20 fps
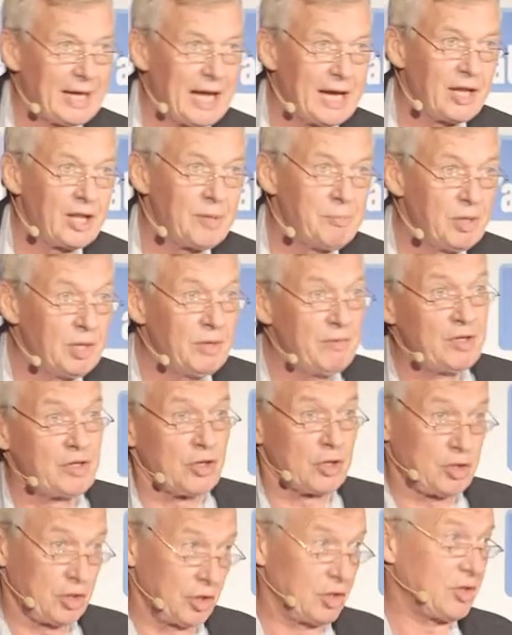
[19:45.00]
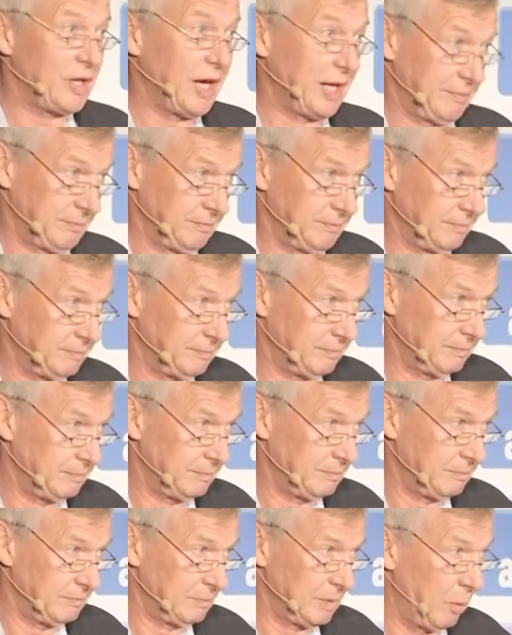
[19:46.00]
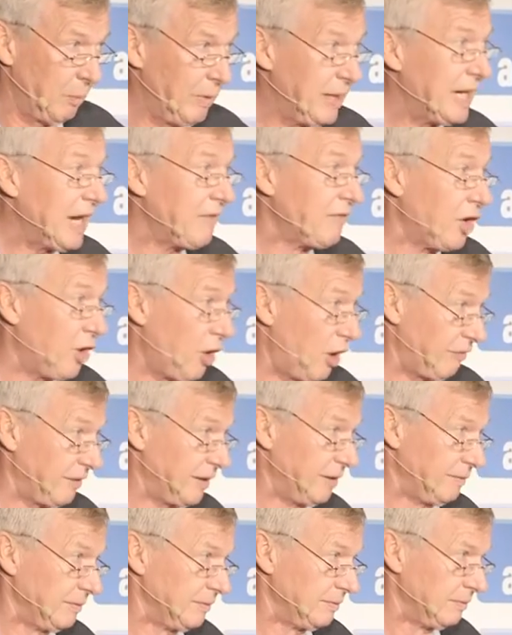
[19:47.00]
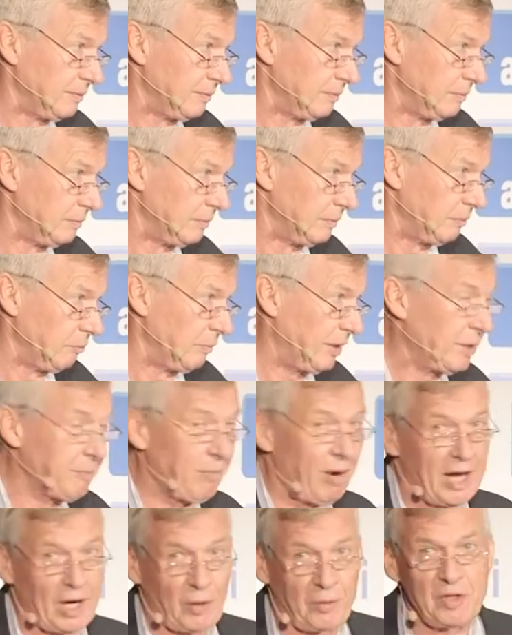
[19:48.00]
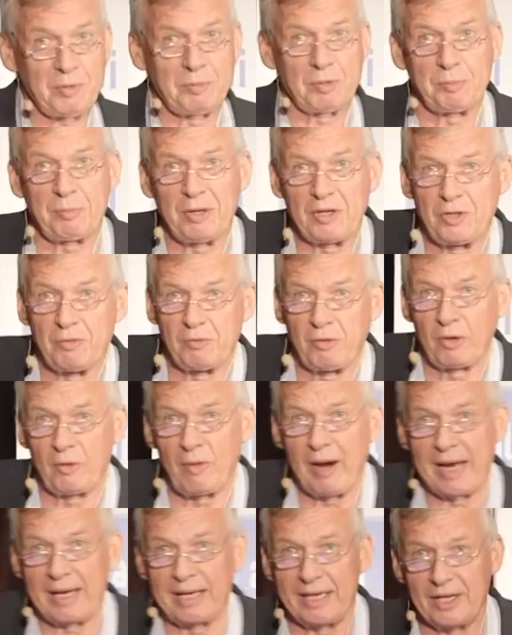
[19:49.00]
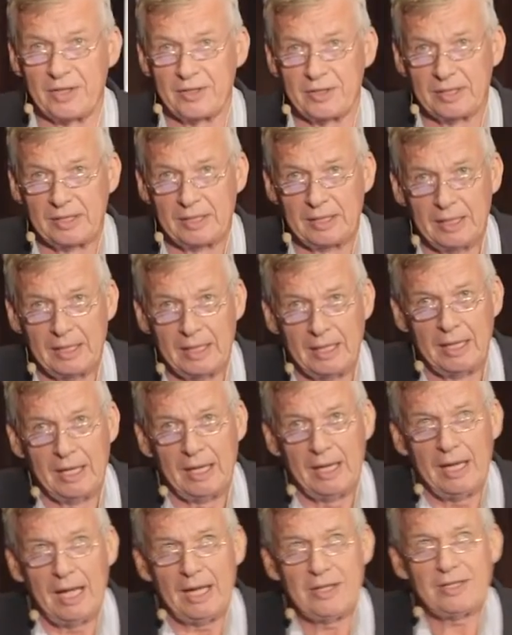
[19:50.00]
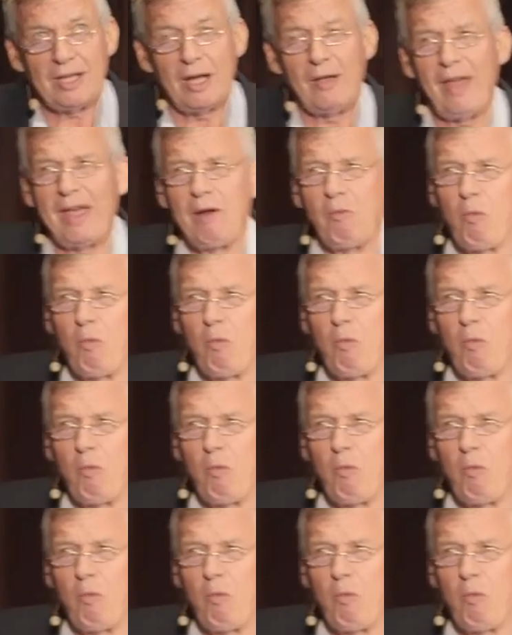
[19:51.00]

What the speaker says: going to the movies on Tuesday. We could have a coffee. We could buy a Christmas present for the grandkids. And so they